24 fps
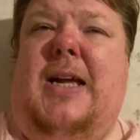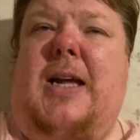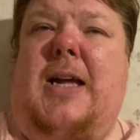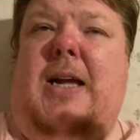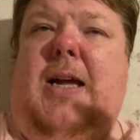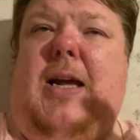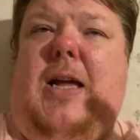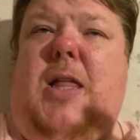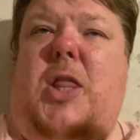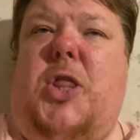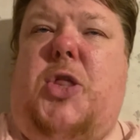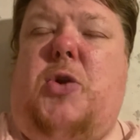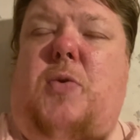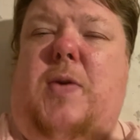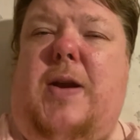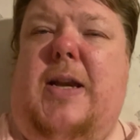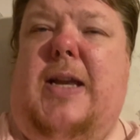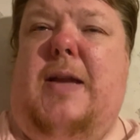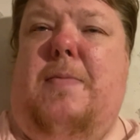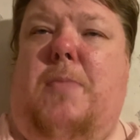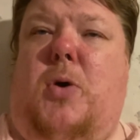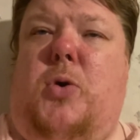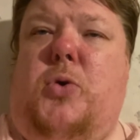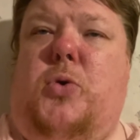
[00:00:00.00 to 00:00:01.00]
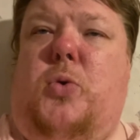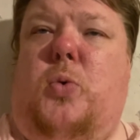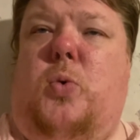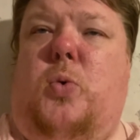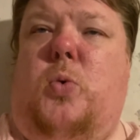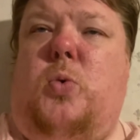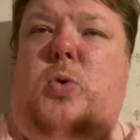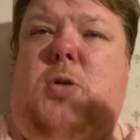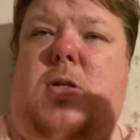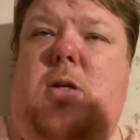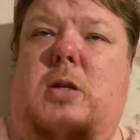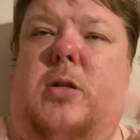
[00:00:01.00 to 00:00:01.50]
and 3D
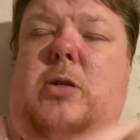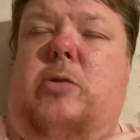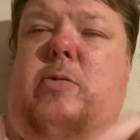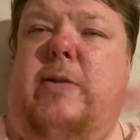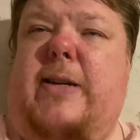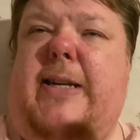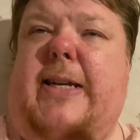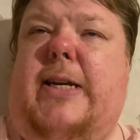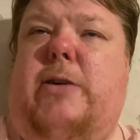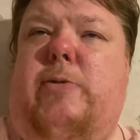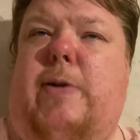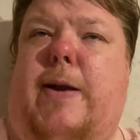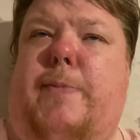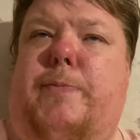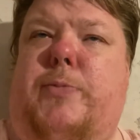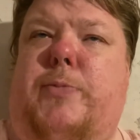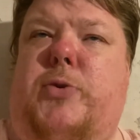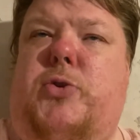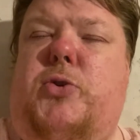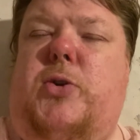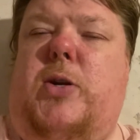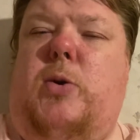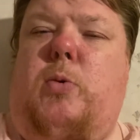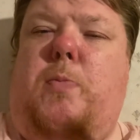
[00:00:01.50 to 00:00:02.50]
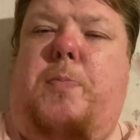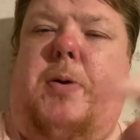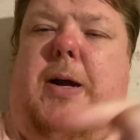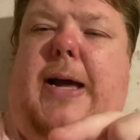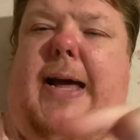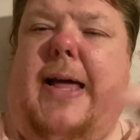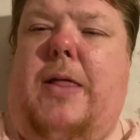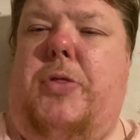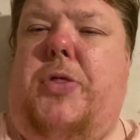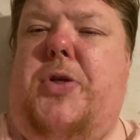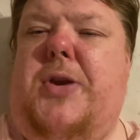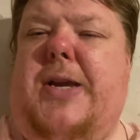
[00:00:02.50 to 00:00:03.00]
models, 3D grammetry, or put
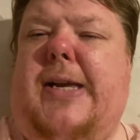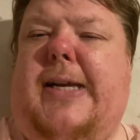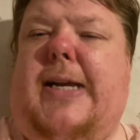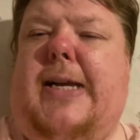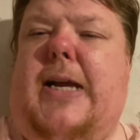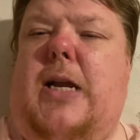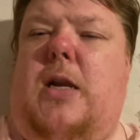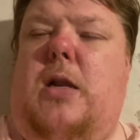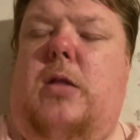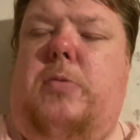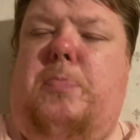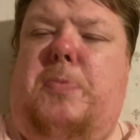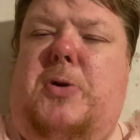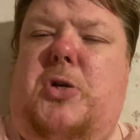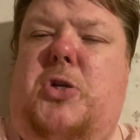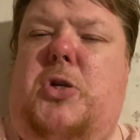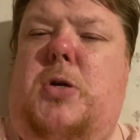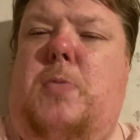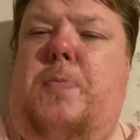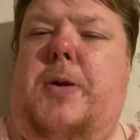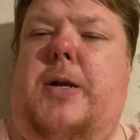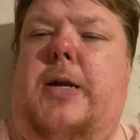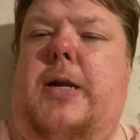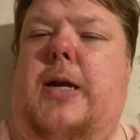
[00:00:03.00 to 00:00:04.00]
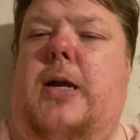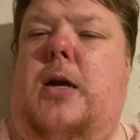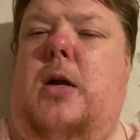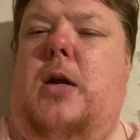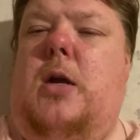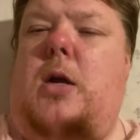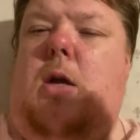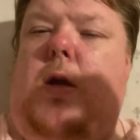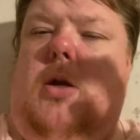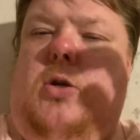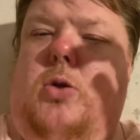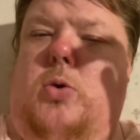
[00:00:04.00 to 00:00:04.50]
Anthony Kenneth Bishop in there,
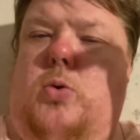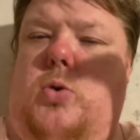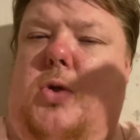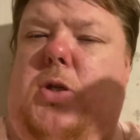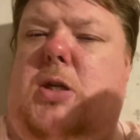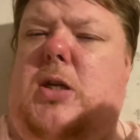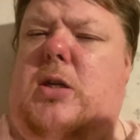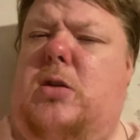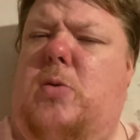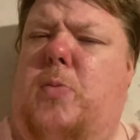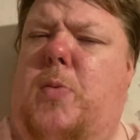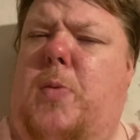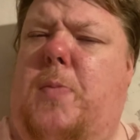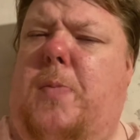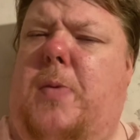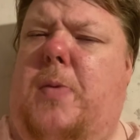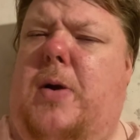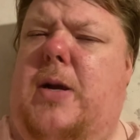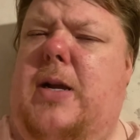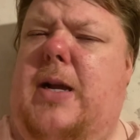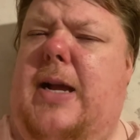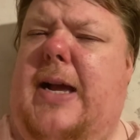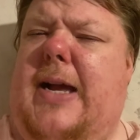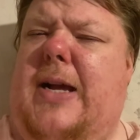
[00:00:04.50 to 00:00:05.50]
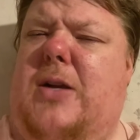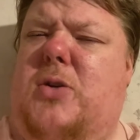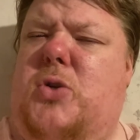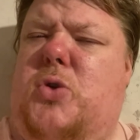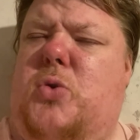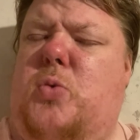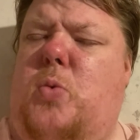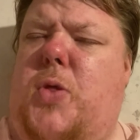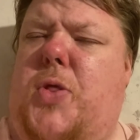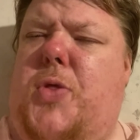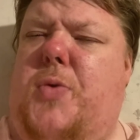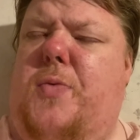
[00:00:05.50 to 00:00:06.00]
you'll see some of my
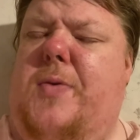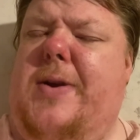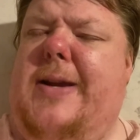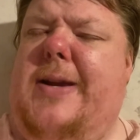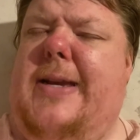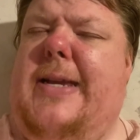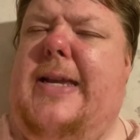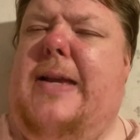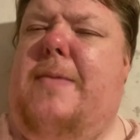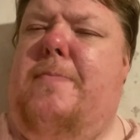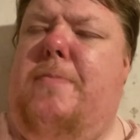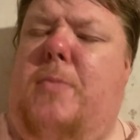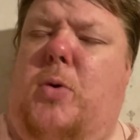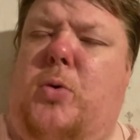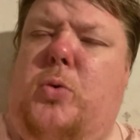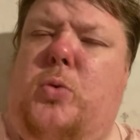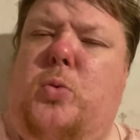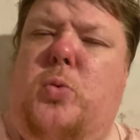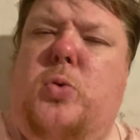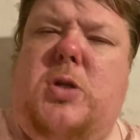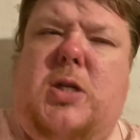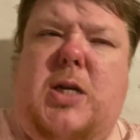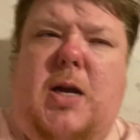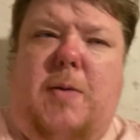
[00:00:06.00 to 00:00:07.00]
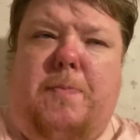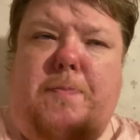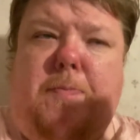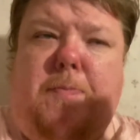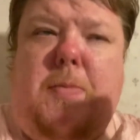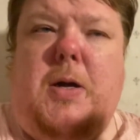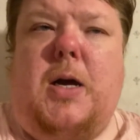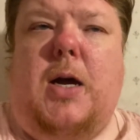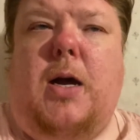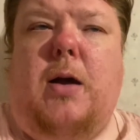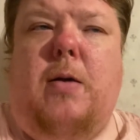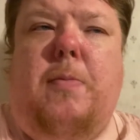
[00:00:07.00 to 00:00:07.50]
actual 3D models come
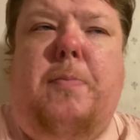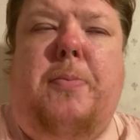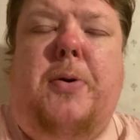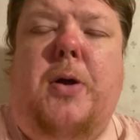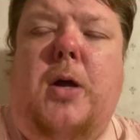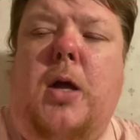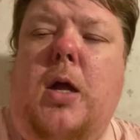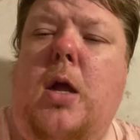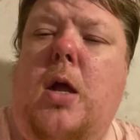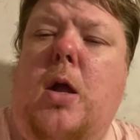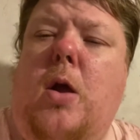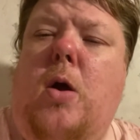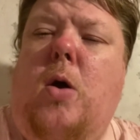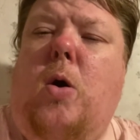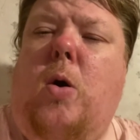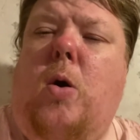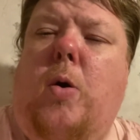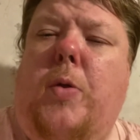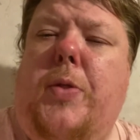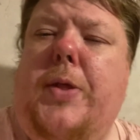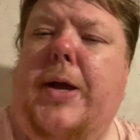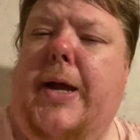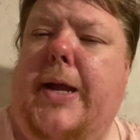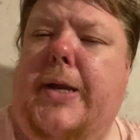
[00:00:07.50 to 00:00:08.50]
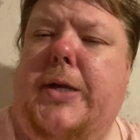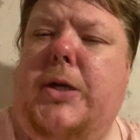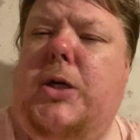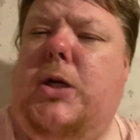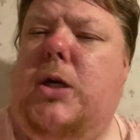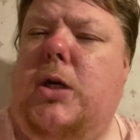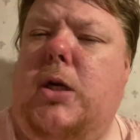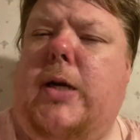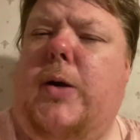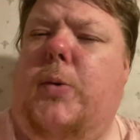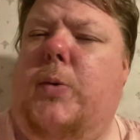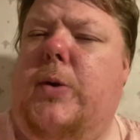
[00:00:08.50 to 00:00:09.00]
up on there, and you
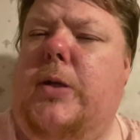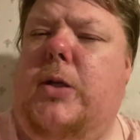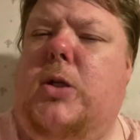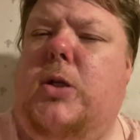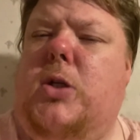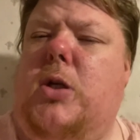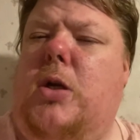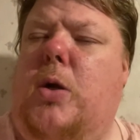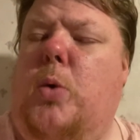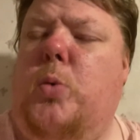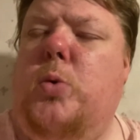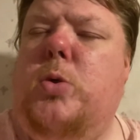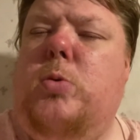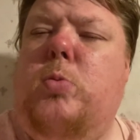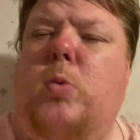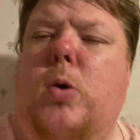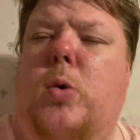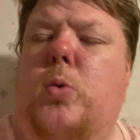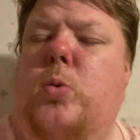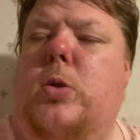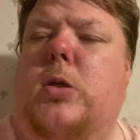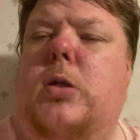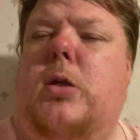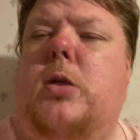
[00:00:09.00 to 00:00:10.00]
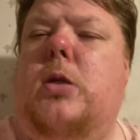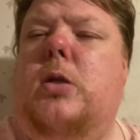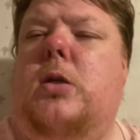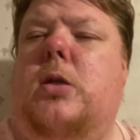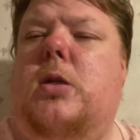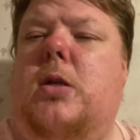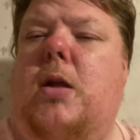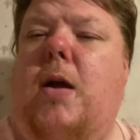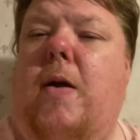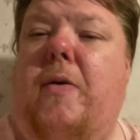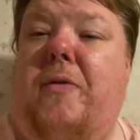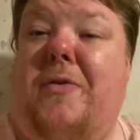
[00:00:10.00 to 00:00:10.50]
can go into those worlds and
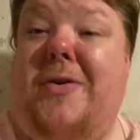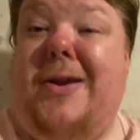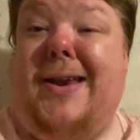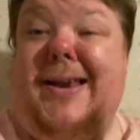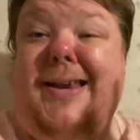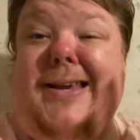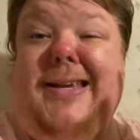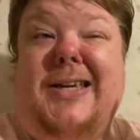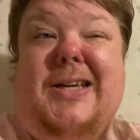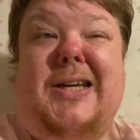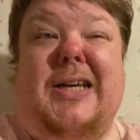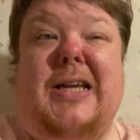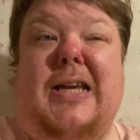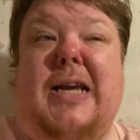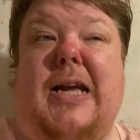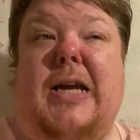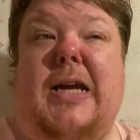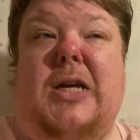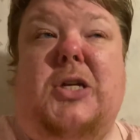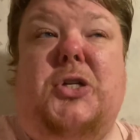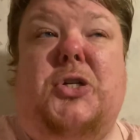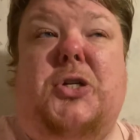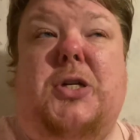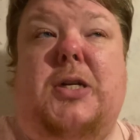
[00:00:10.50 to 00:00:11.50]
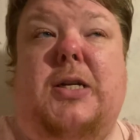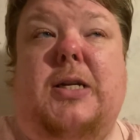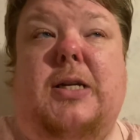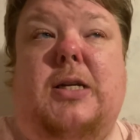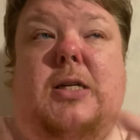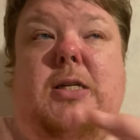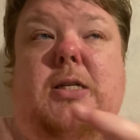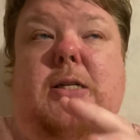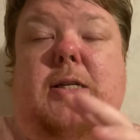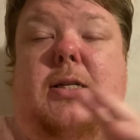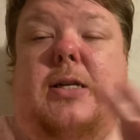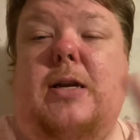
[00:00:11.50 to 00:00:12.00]
stuff, and you can actually
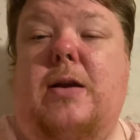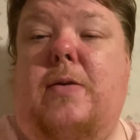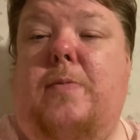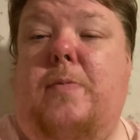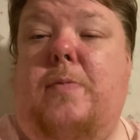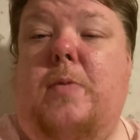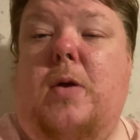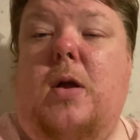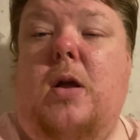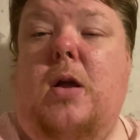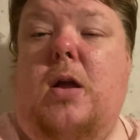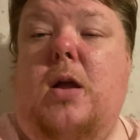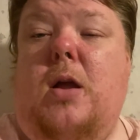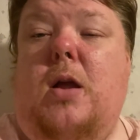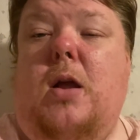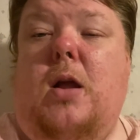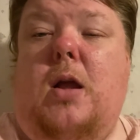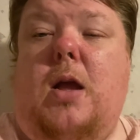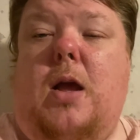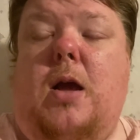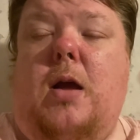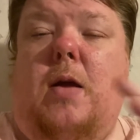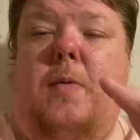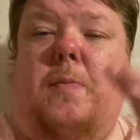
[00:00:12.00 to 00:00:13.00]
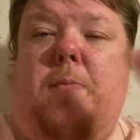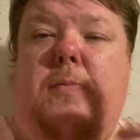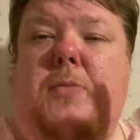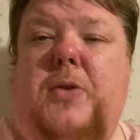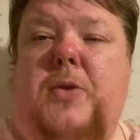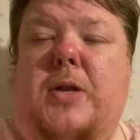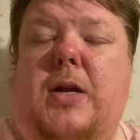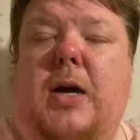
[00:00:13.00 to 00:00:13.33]
see them.